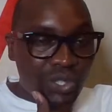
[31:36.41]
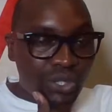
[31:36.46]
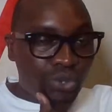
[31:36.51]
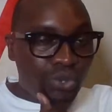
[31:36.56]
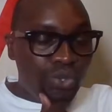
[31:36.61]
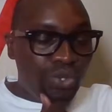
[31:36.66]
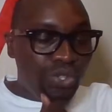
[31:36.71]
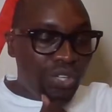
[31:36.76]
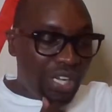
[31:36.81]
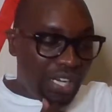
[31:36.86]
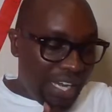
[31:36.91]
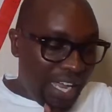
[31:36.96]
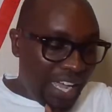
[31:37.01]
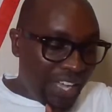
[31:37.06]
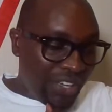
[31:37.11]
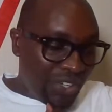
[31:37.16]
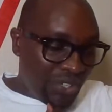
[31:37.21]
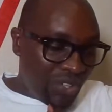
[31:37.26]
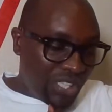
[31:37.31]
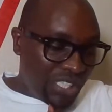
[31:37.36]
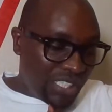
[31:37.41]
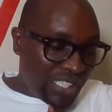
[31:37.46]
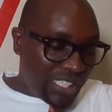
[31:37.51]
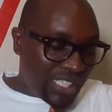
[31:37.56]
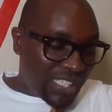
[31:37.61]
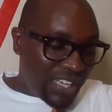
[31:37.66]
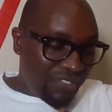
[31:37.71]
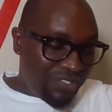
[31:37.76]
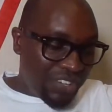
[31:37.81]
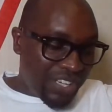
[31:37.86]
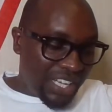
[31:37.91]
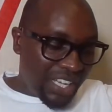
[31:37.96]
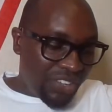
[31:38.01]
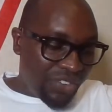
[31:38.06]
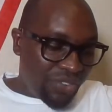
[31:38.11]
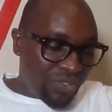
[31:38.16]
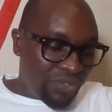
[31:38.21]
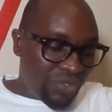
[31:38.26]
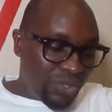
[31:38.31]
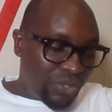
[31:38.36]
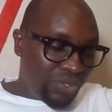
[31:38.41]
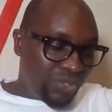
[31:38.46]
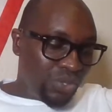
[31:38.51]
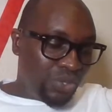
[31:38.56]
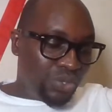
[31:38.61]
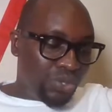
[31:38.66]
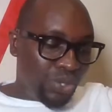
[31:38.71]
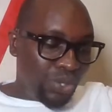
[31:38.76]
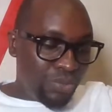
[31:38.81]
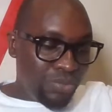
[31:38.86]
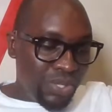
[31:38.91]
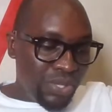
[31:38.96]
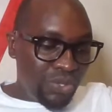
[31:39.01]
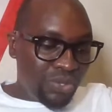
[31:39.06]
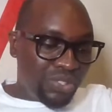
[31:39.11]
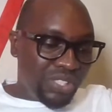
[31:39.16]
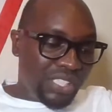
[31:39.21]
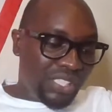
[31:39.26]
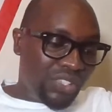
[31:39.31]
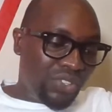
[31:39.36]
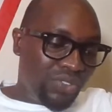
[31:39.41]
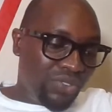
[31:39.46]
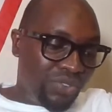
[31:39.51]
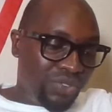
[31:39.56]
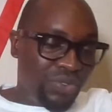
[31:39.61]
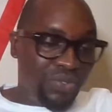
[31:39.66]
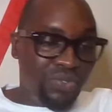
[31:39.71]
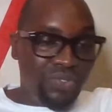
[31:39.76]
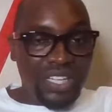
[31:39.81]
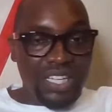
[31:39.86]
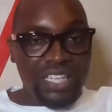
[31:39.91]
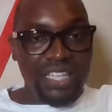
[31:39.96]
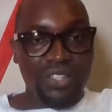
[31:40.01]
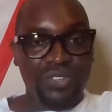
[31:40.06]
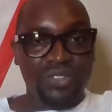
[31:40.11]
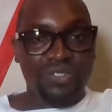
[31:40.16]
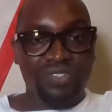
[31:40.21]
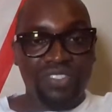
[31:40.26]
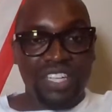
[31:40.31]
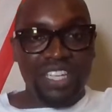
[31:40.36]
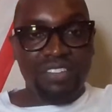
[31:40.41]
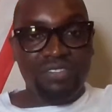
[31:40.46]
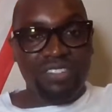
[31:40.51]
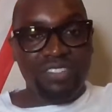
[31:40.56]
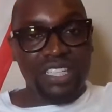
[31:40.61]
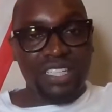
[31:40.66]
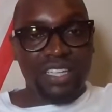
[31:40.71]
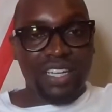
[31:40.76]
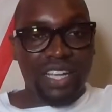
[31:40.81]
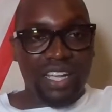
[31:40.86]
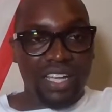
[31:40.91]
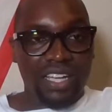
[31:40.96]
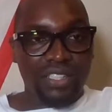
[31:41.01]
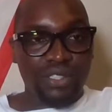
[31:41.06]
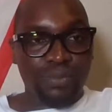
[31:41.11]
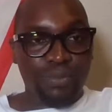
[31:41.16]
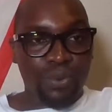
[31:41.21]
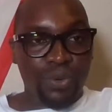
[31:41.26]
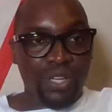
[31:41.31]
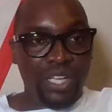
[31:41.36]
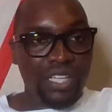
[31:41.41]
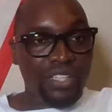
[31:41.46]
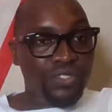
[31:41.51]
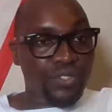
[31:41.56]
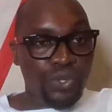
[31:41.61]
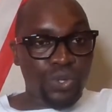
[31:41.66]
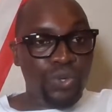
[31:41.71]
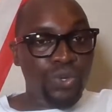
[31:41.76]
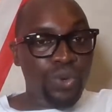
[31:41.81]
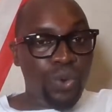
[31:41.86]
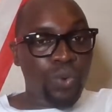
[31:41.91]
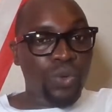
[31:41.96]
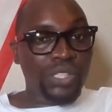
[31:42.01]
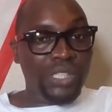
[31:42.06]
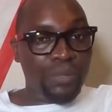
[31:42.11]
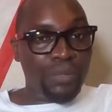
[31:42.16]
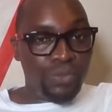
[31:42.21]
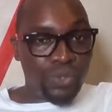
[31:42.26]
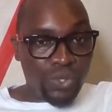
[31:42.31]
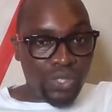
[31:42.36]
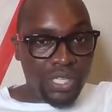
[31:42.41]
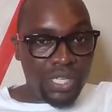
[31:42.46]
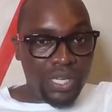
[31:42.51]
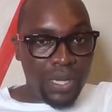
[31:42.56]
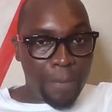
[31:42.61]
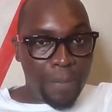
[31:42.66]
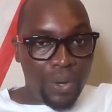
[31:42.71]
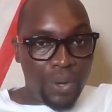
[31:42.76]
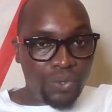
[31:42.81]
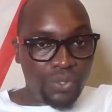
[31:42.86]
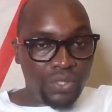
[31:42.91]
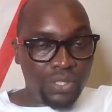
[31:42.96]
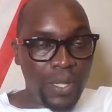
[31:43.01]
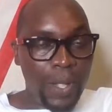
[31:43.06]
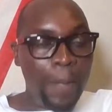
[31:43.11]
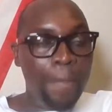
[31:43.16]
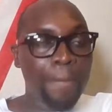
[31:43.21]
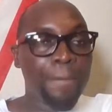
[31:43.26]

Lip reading: Those who I know, this is Africa. You told me you've lived in Spokane, so you know what I'm talking about.